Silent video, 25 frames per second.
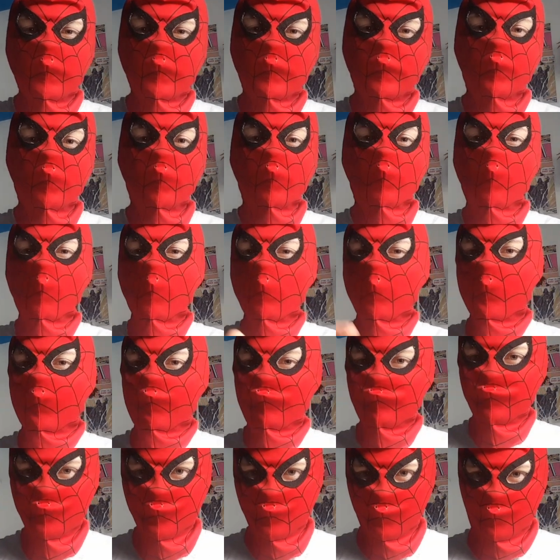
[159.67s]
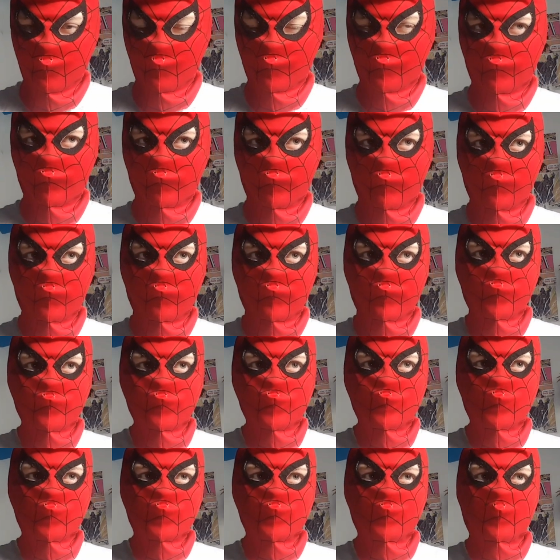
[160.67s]
and it all comes together. And
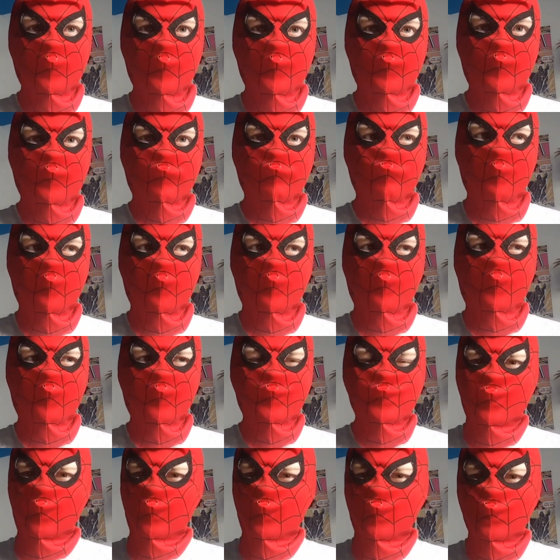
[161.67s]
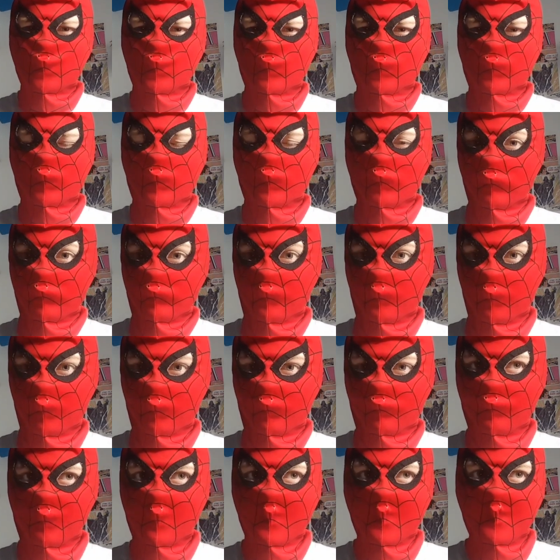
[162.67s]
it's just like that realization in a
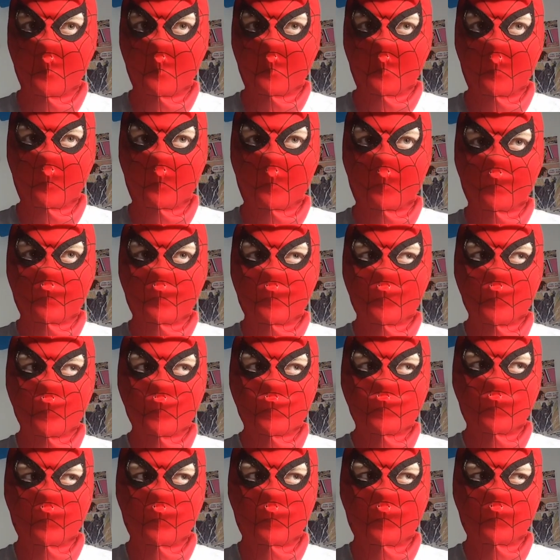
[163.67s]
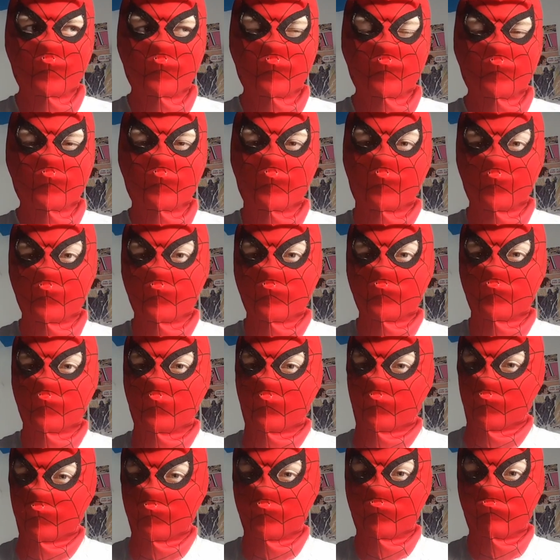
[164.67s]
film. And it's just like, this
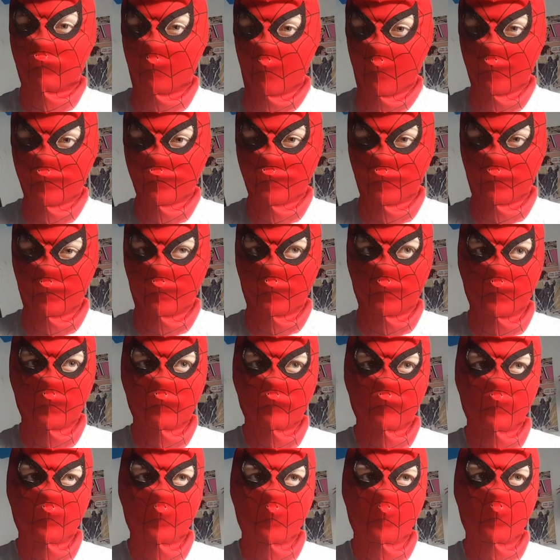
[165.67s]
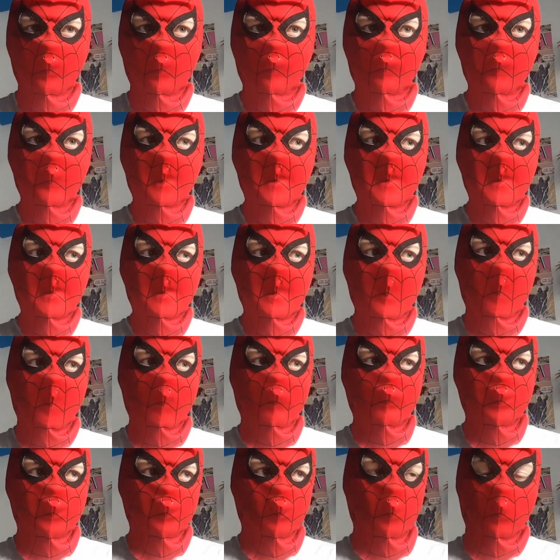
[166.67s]
is amazing. And even though
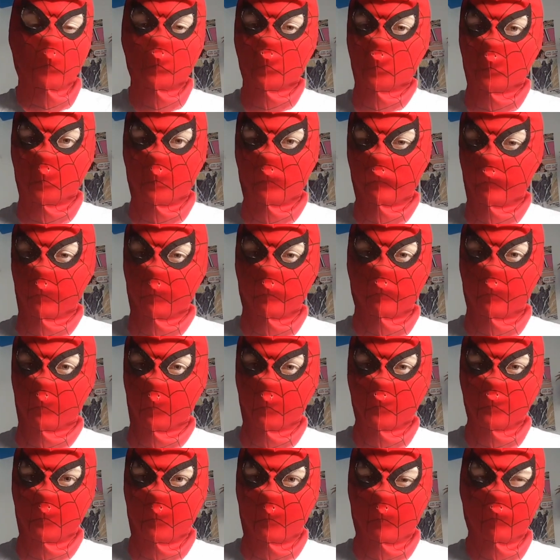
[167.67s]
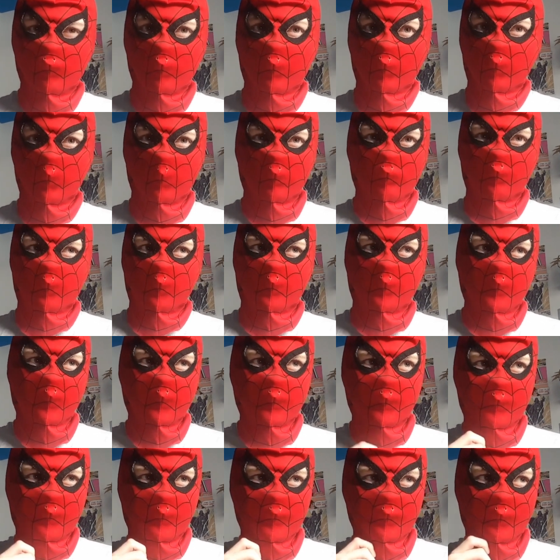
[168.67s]
I was watching it for the first hour, not
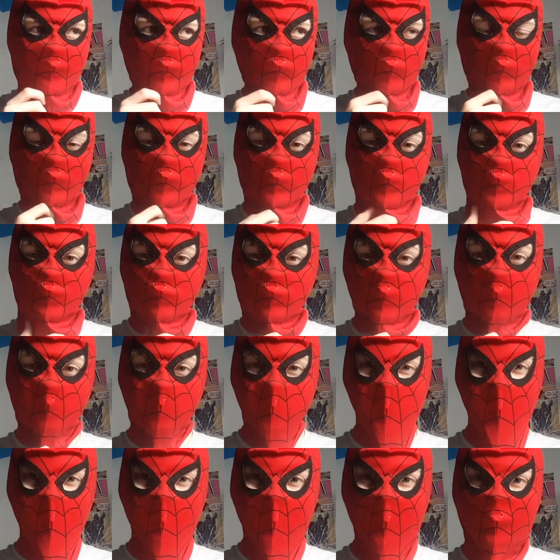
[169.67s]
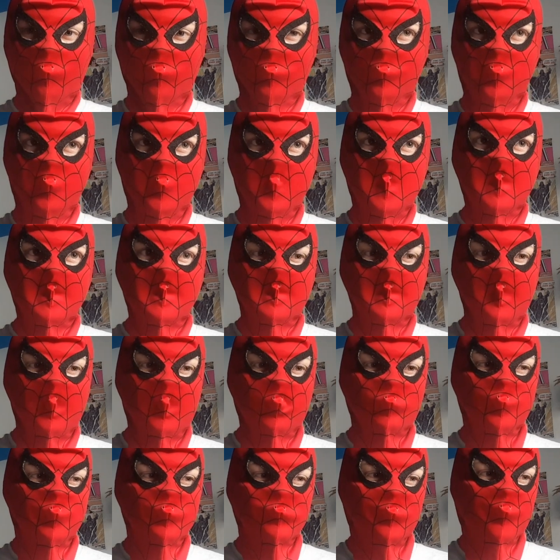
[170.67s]
really getting what the story was about,
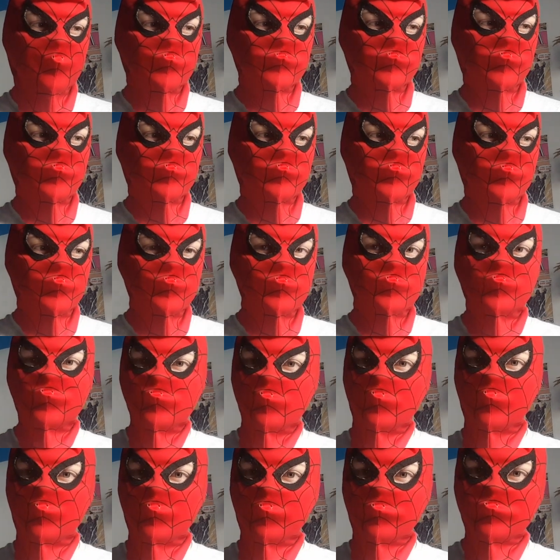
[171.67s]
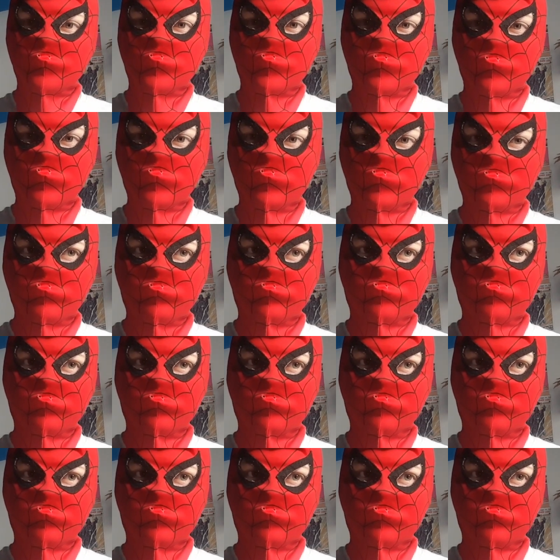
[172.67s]
I was fascinated to see it